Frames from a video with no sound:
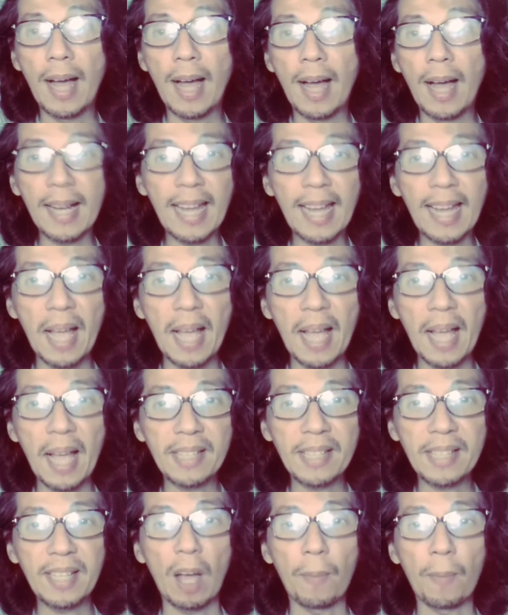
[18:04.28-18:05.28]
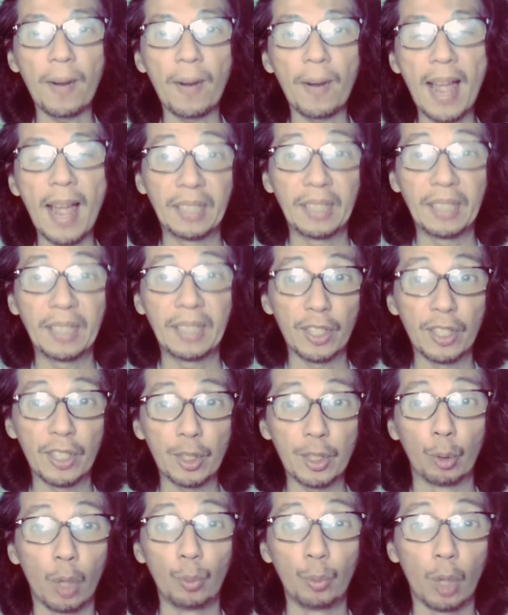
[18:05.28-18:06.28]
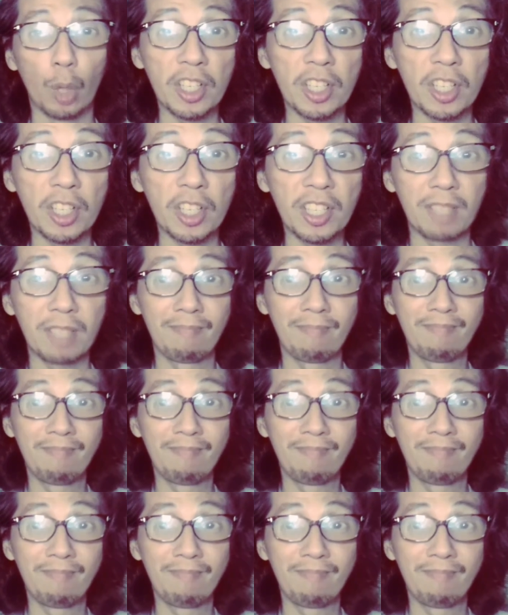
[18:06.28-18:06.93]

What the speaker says: again has the upper hand in the Stone Wars.